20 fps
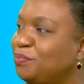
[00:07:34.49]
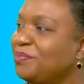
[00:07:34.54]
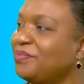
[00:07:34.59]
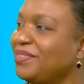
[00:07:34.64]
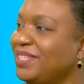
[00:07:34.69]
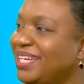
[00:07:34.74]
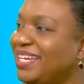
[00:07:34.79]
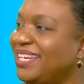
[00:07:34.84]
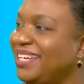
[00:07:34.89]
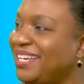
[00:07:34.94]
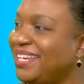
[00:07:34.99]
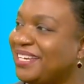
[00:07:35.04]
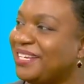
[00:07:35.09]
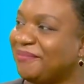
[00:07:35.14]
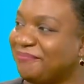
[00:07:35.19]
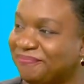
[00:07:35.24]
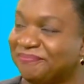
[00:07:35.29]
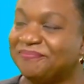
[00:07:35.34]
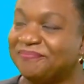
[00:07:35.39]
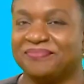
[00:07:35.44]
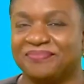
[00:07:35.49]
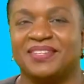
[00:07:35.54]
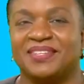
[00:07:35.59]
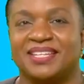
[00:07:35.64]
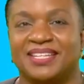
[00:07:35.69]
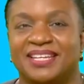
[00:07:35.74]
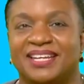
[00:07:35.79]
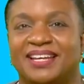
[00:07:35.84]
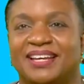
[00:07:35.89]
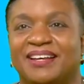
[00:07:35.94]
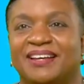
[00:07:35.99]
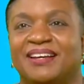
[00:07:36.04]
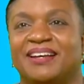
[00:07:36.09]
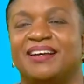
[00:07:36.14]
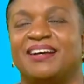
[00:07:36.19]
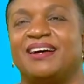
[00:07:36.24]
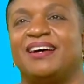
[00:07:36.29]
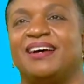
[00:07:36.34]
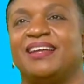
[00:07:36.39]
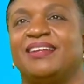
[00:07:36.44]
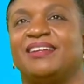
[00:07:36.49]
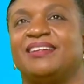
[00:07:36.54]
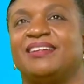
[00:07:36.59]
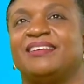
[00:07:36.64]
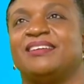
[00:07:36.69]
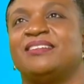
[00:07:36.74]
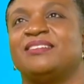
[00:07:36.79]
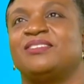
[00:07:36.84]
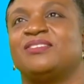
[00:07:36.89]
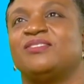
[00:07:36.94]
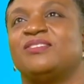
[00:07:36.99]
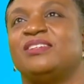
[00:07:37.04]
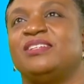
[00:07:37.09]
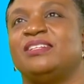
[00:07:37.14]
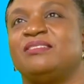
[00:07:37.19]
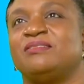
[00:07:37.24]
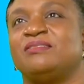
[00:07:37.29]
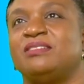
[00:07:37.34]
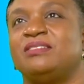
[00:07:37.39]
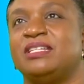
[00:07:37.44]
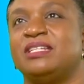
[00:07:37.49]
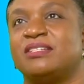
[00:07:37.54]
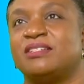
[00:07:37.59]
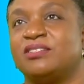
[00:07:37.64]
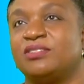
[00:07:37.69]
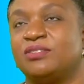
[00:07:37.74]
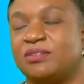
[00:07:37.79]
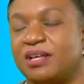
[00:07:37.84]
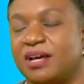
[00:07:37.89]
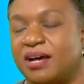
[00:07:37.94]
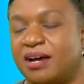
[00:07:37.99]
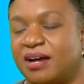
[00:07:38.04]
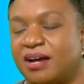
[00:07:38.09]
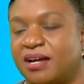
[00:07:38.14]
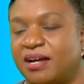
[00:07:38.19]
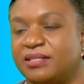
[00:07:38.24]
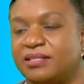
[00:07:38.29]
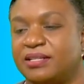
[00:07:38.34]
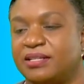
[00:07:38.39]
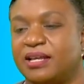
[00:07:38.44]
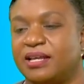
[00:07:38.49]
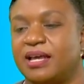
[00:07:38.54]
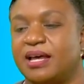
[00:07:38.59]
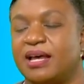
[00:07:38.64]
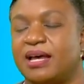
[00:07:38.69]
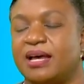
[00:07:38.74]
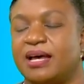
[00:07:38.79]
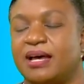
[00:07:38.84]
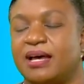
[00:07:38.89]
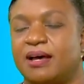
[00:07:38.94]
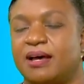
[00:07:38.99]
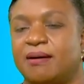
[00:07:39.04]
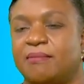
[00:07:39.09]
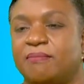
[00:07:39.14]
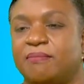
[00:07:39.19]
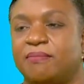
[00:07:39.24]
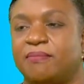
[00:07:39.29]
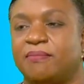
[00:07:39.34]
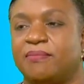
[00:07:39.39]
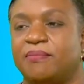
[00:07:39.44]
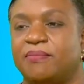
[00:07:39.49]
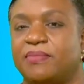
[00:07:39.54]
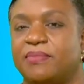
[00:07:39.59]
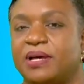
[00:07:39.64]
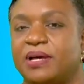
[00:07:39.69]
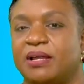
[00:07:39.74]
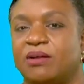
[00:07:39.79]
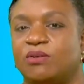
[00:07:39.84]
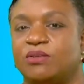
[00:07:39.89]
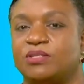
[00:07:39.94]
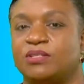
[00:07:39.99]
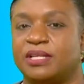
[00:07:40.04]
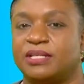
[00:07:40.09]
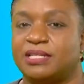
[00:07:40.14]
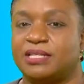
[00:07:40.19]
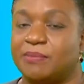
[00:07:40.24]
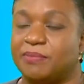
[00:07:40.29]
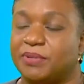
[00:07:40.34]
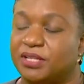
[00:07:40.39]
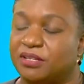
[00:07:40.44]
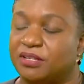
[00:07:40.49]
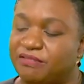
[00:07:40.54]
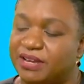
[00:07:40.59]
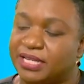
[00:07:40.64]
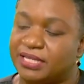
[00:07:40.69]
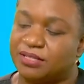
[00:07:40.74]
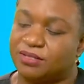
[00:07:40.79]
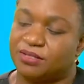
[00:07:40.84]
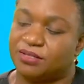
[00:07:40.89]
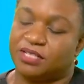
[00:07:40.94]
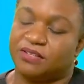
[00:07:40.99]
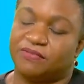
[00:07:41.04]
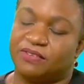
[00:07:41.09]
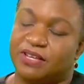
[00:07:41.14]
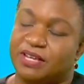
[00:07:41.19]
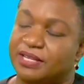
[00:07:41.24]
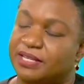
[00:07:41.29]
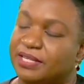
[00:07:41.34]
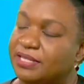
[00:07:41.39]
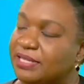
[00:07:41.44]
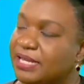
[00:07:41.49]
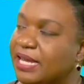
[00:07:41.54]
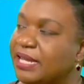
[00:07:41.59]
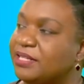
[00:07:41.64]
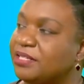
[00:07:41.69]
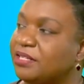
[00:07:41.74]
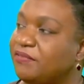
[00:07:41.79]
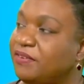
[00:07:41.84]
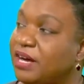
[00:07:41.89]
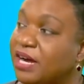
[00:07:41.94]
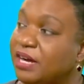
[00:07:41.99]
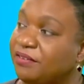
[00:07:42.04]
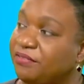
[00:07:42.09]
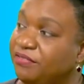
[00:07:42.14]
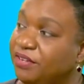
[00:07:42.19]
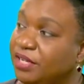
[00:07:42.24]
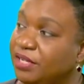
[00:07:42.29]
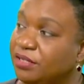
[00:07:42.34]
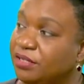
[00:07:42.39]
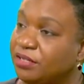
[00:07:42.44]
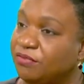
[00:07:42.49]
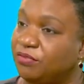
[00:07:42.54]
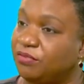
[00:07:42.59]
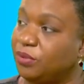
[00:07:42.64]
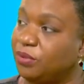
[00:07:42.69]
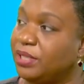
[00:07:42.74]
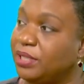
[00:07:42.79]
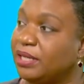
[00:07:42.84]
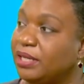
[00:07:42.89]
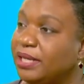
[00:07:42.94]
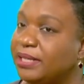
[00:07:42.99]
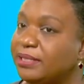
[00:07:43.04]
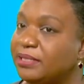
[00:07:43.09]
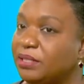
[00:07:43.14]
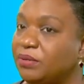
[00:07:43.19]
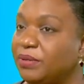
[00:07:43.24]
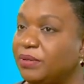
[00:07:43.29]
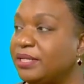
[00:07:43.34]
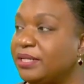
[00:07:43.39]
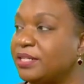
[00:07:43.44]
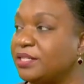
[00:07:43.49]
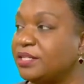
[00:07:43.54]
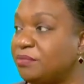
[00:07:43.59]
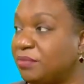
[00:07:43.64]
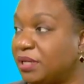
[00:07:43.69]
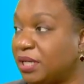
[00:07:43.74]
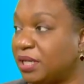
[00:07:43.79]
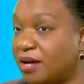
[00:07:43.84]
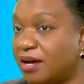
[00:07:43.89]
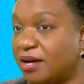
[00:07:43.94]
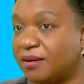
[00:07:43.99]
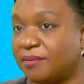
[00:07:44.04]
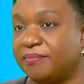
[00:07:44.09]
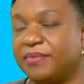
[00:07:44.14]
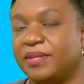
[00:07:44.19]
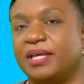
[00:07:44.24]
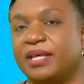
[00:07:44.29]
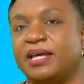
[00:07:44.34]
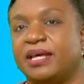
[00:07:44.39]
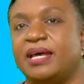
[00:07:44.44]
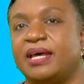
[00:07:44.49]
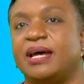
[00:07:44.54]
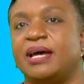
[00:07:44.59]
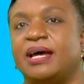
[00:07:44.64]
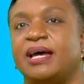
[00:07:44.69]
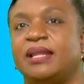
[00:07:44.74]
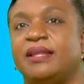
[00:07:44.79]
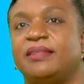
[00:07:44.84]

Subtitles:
Yeah. And so I listen to the heart. I also examine the rest to see if there are any signs of heart failure, fluid collecting where it doesn't belong. And